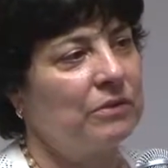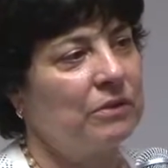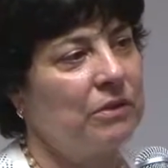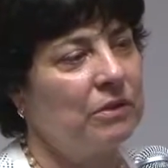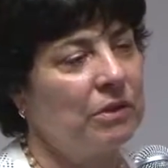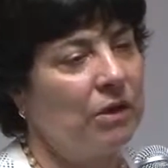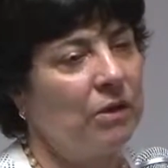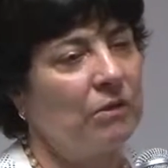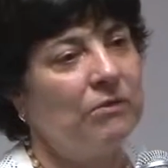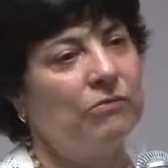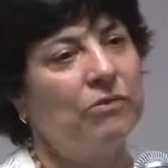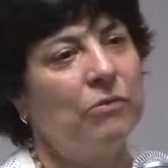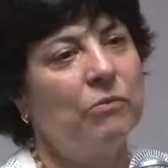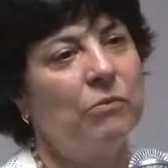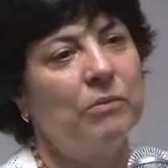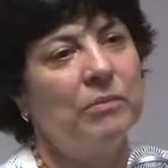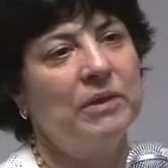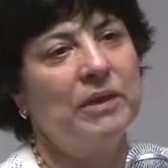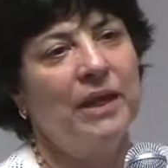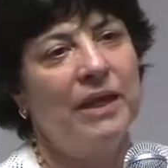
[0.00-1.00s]
to know if a
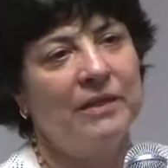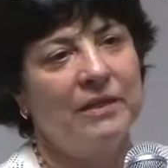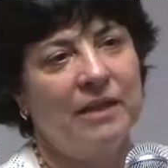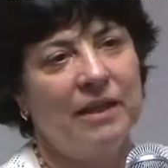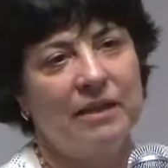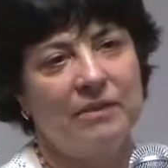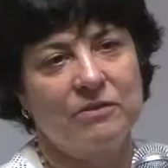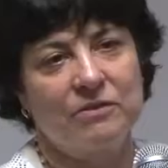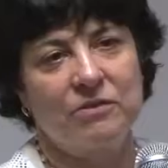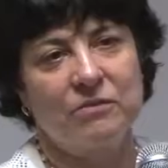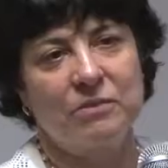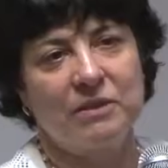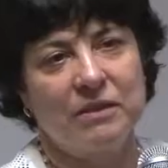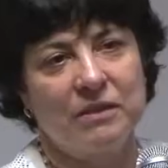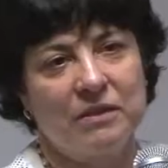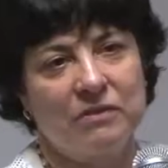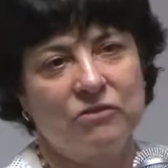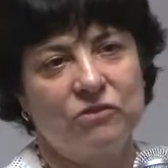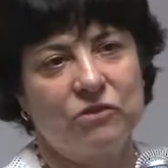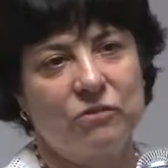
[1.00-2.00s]
woman had cancer
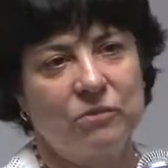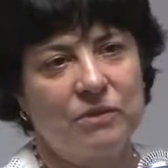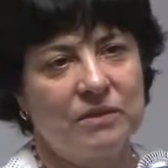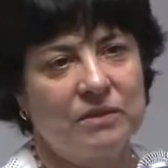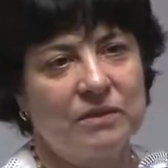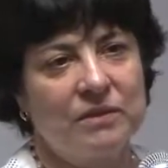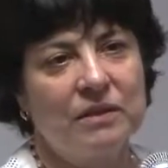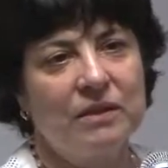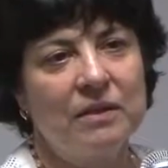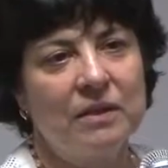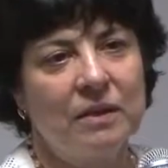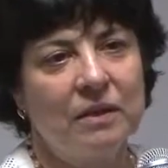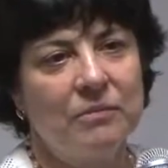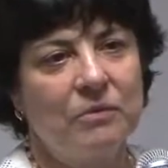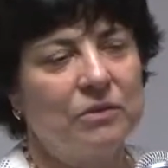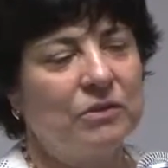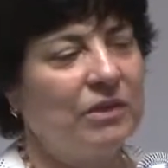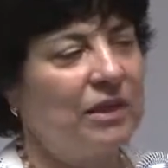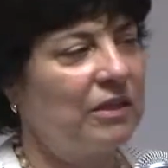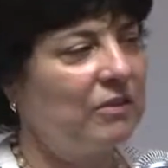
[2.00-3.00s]
because she was a
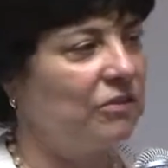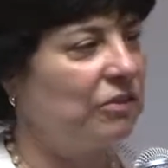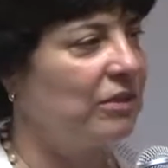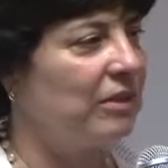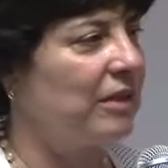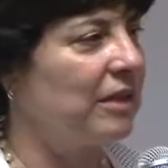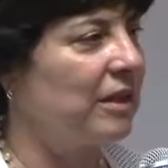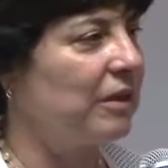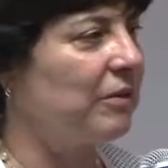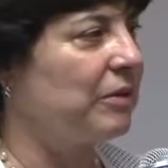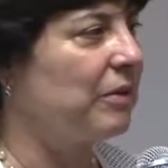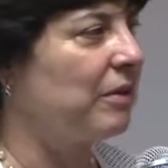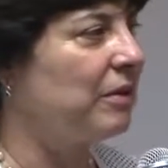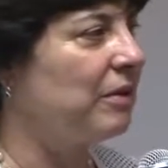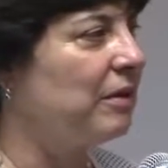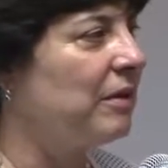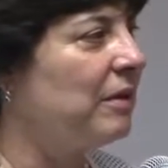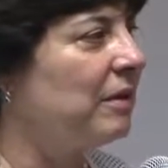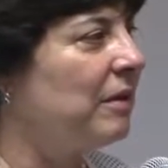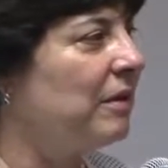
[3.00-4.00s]
mutation
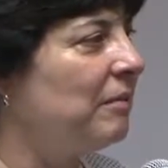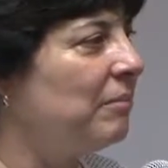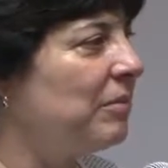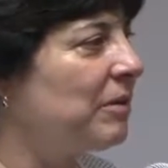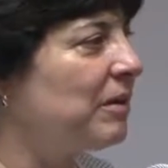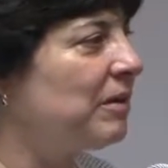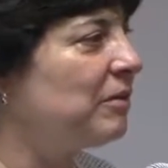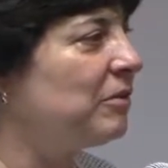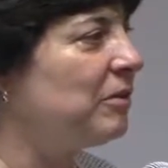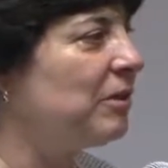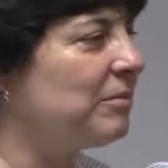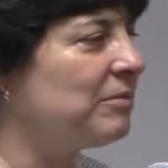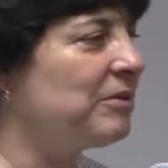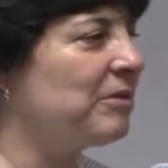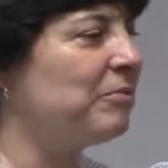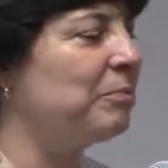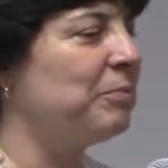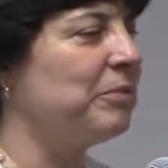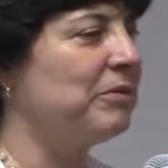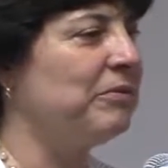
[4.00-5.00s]
carrier. But in terms
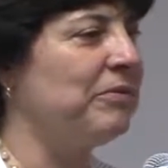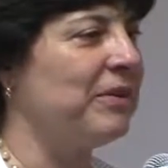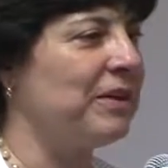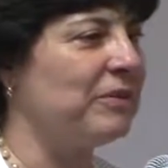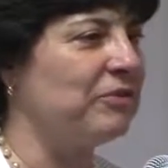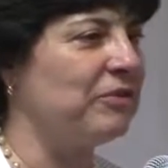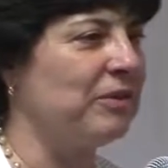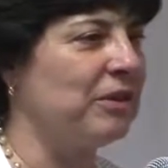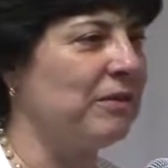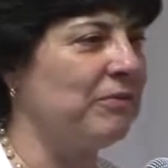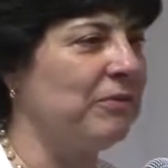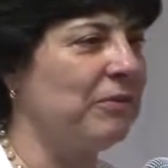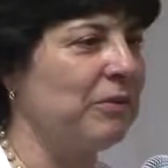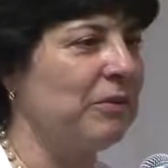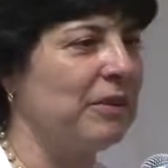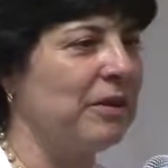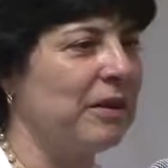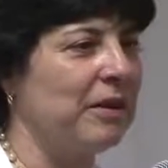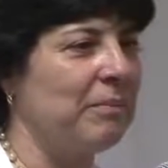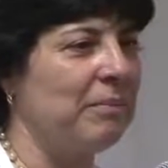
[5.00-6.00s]
of prevention, if you
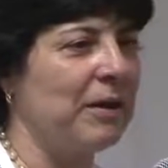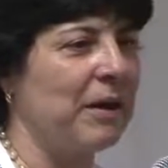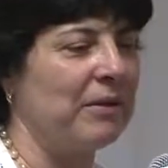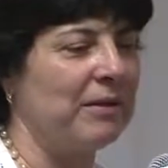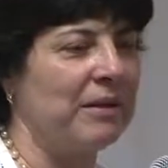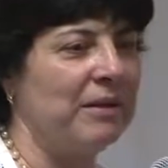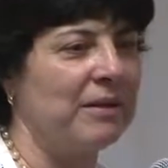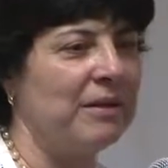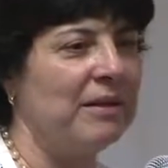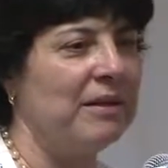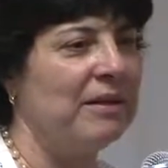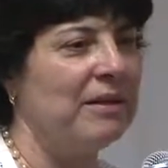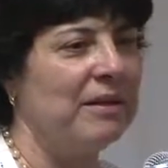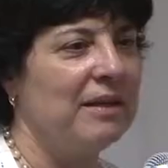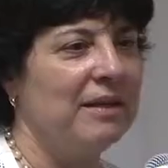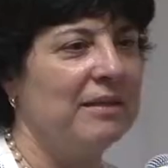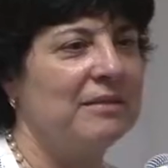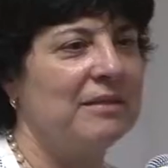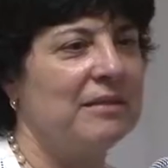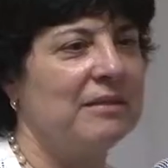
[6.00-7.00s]
think about it,
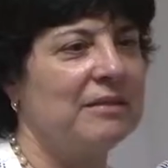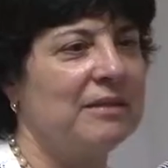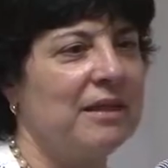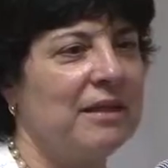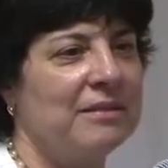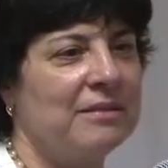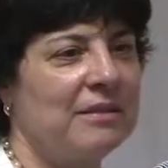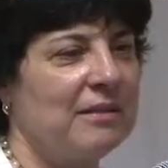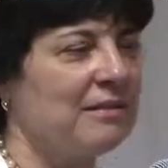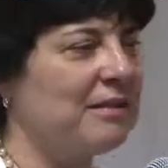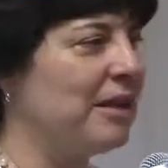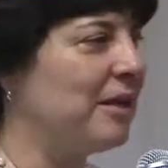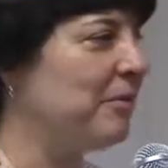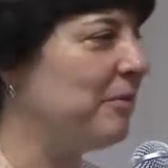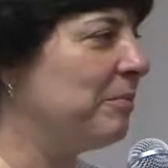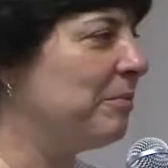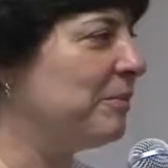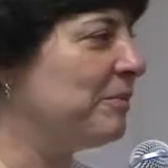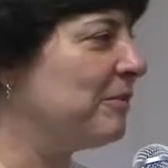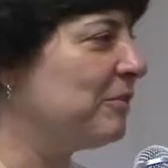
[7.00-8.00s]
it's a
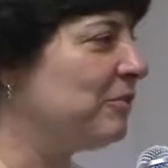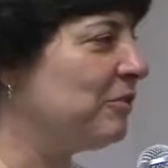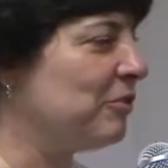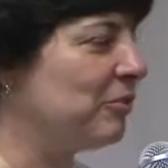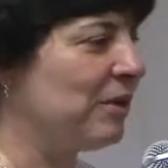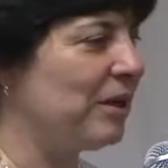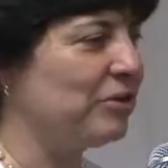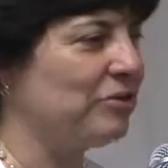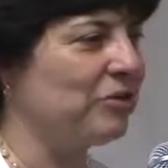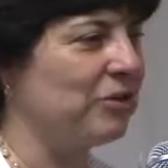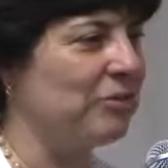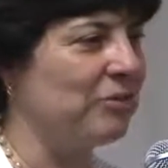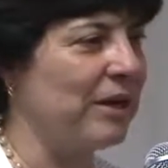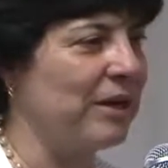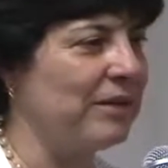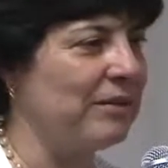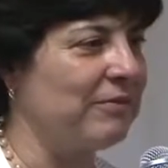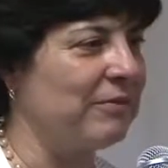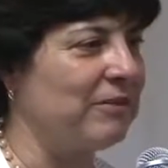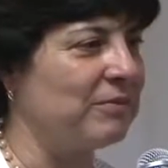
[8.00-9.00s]
terrible situation,
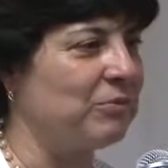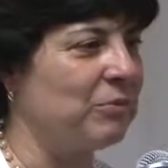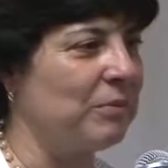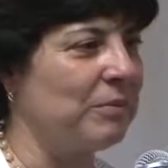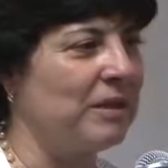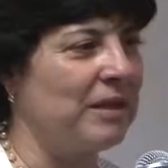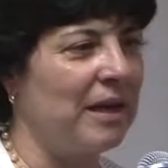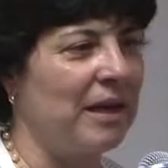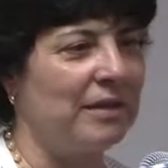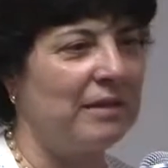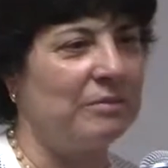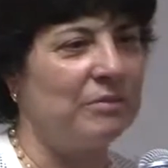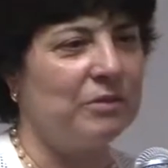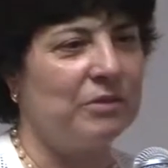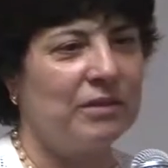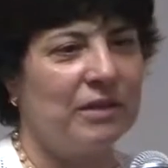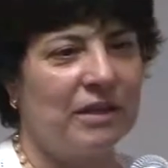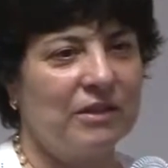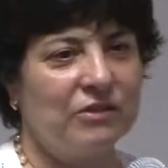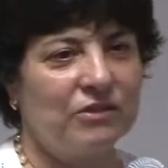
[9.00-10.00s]
right? If this woman had a
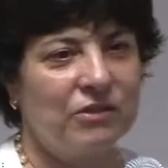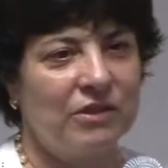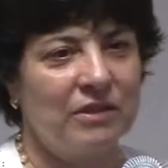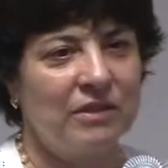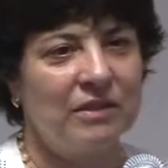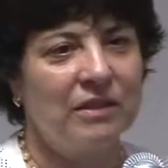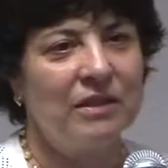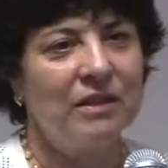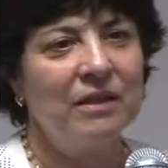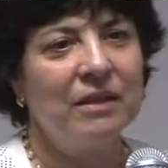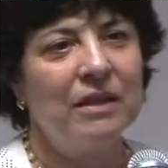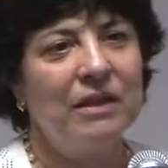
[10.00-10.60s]
mutation,